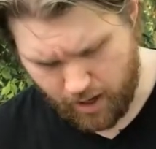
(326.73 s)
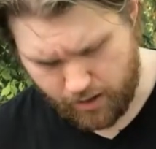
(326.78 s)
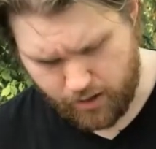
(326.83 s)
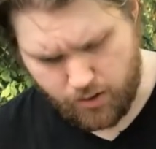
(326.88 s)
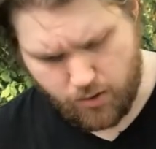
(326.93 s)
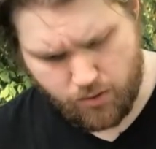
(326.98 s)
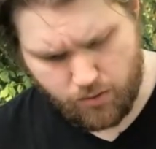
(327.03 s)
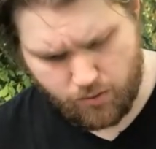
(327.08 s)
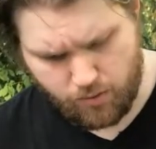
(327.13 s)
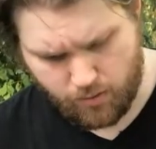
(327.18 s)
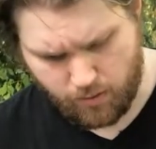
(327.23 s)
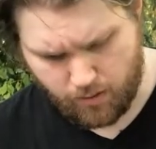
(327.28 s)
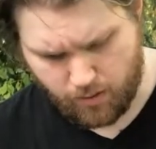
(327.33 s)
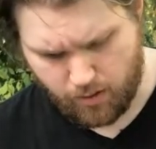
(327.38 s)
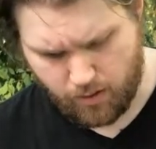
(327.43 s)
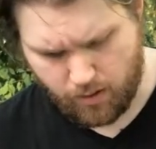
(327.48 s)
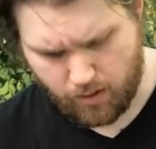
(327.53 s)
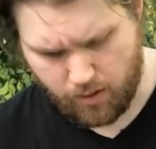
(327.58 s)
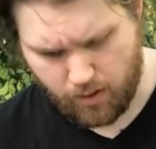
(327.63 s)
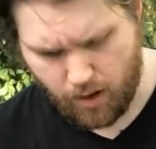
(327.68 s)
you,
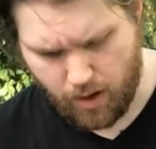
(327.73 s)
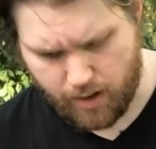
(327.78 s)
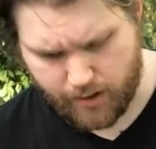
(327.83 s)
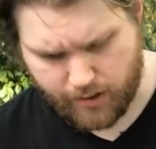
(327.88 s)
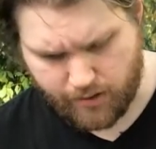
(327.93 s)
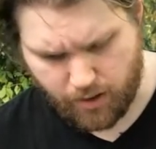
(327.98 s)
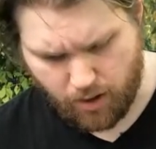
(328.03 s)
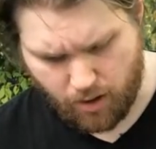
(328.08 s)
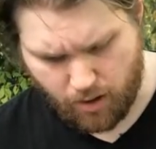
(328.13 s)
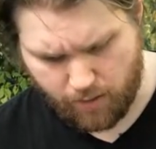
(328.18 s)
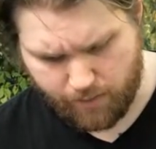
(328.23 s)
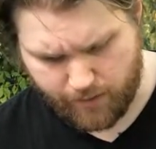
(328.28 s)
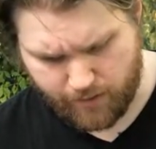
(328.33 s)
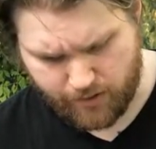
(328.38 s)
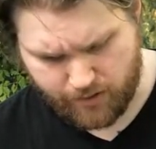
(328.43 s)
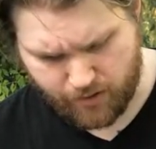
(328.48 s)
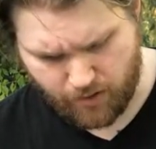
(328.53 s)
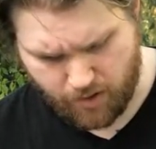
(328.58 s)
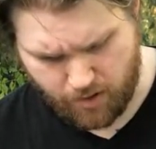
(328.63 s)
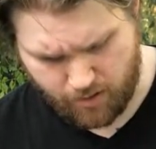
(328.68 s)
lost
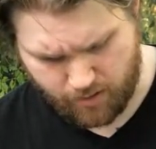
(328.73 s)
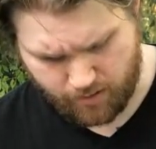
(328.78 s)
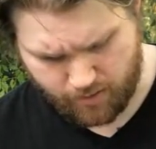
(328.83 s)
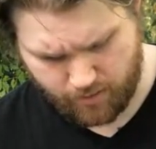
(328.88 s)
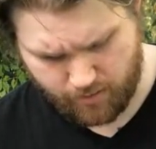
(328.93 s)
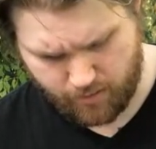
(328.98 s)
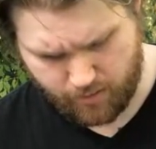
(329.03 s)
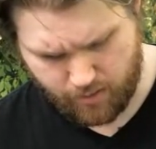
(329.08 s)
harvest song,